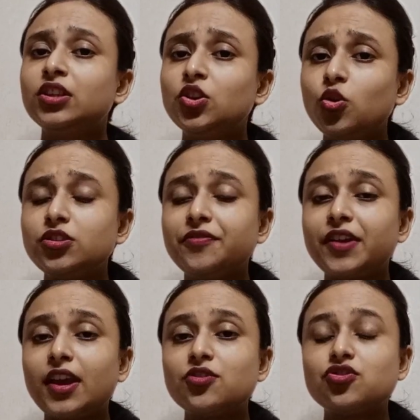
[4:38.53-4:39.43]
The
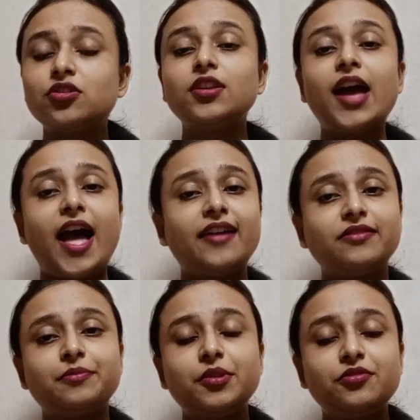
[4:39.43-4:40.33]
notification
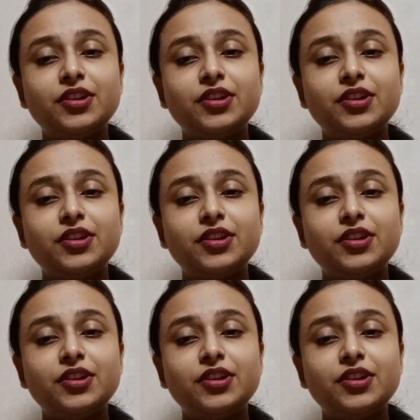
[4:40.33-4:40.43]
has been